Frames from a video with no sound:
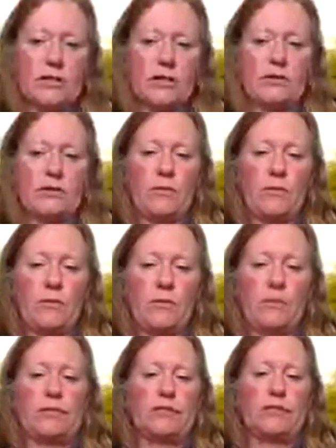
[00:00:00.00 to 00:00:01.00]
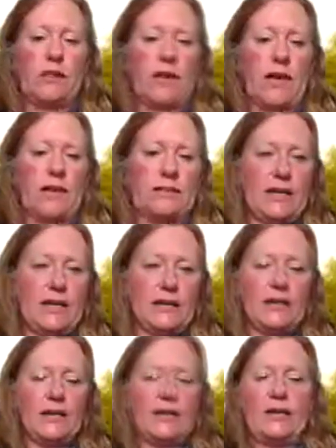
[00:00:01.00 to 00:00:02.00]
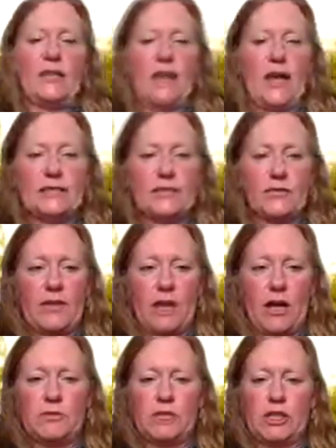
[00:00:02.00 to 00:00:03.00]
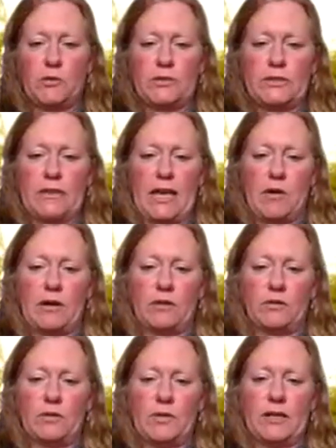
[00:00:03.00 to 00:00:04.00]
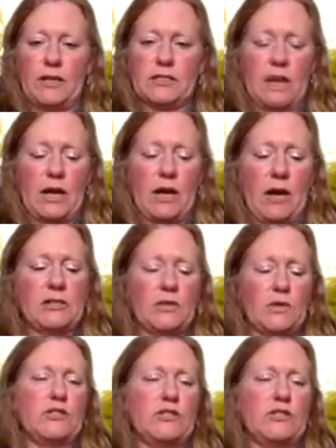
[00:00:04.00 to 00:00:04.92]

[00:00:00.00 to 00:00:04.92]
right? Once they collect all that data, that's how they help determine what an MRL will be, because how much residue